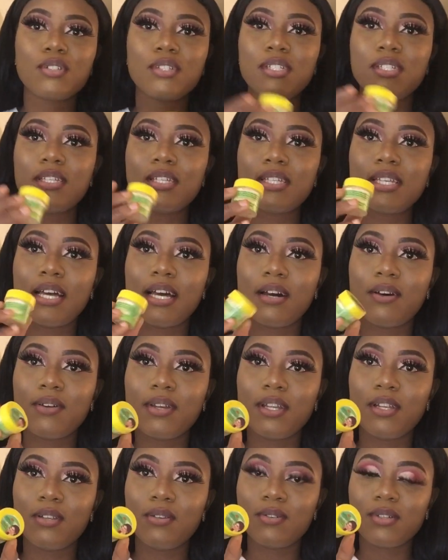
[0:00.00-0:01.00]
So this is how
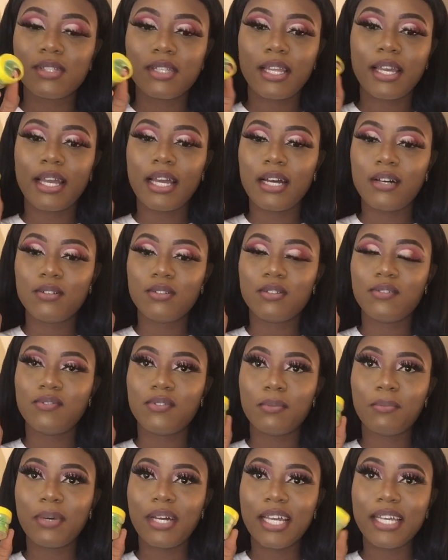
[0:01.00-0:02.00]
it looks like out
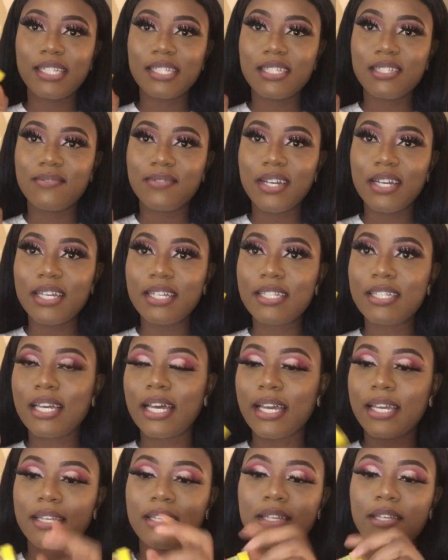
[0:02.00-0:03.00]
of the pack. It is very
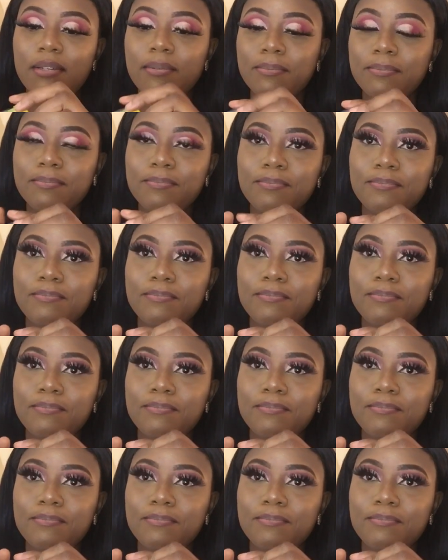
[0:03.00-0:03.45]
tiny.